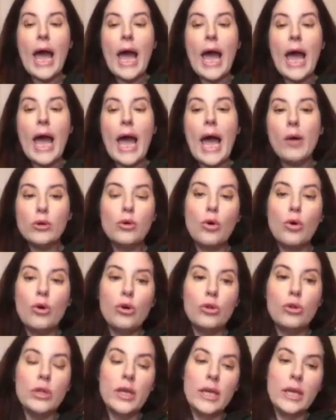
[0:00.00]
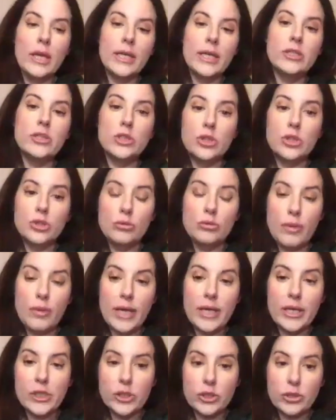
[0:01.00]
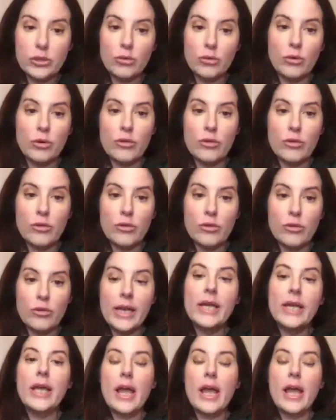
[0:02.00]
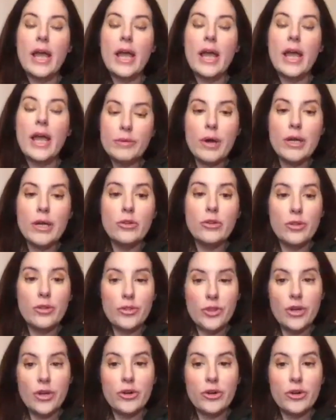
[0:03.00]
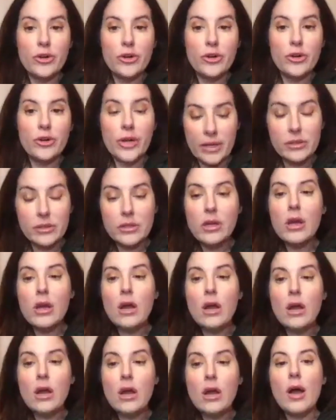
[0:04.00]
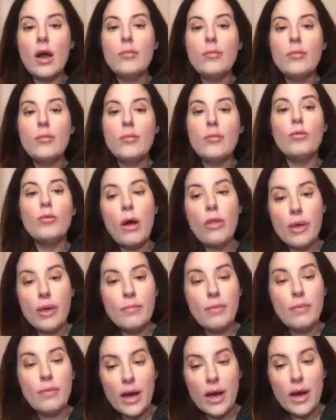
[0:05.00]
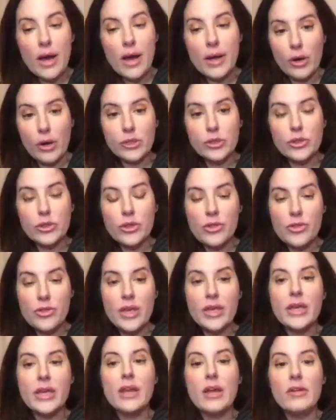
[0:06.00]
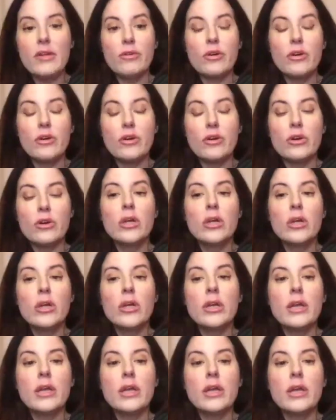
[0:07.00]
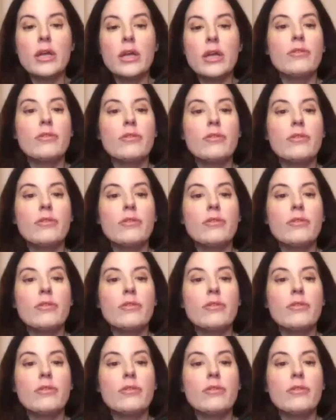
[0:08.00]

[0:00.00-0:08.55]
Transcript: Our goal is to make sure that every predator that there is, we want them behind bars so that they can never, never